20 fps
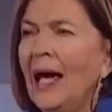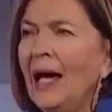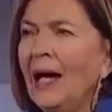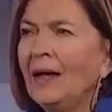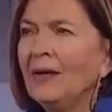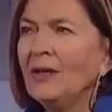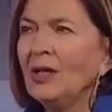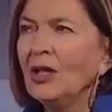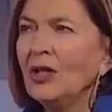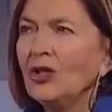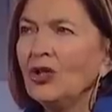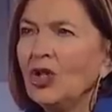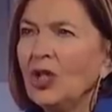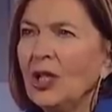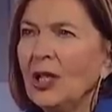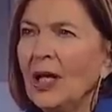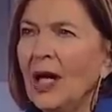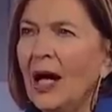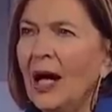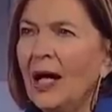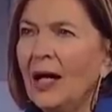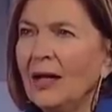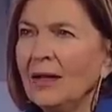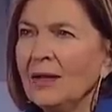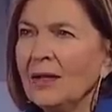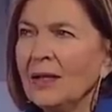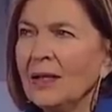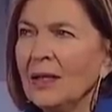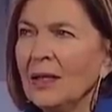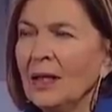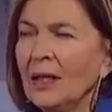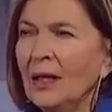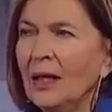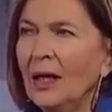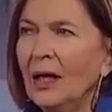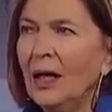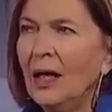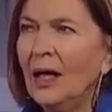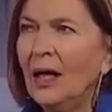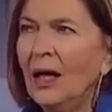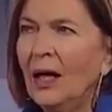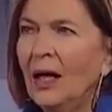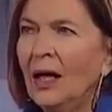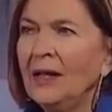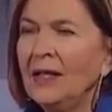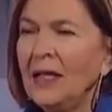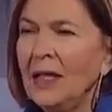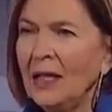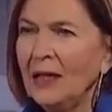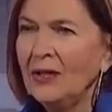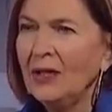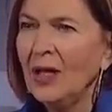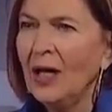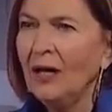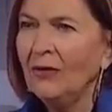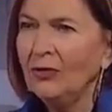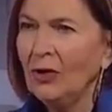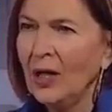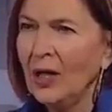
and she has a need to have